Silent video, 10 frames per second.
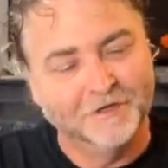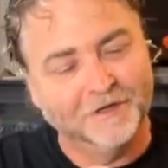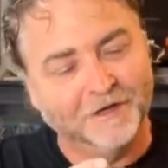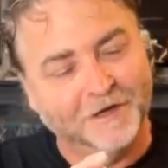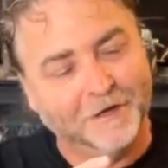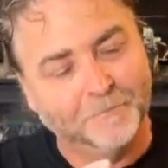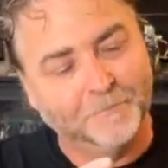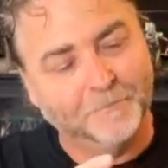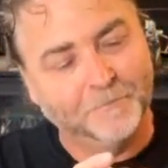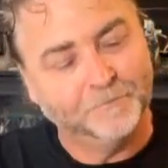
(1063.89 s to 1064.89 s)
And
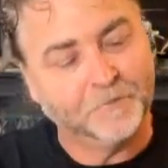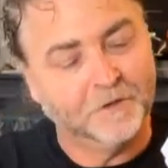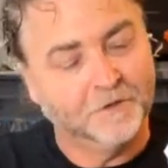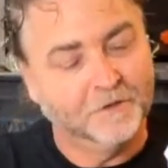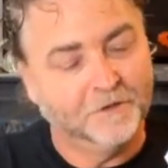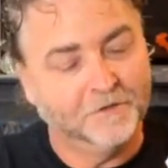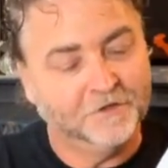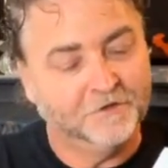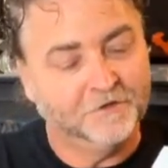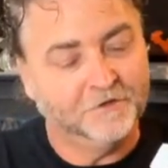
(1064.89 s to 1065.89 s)

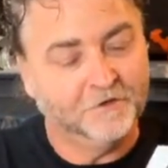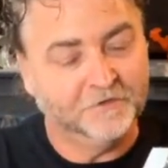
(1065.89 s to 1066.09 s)
you got these